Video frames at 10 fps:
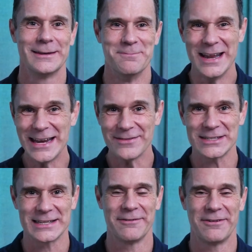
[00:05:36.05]
Many of
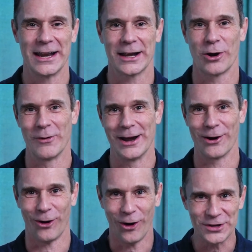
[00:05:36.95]
us have had a career
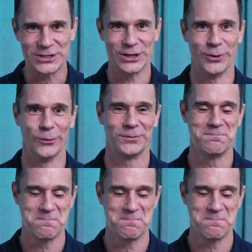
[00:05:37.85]
on the tools,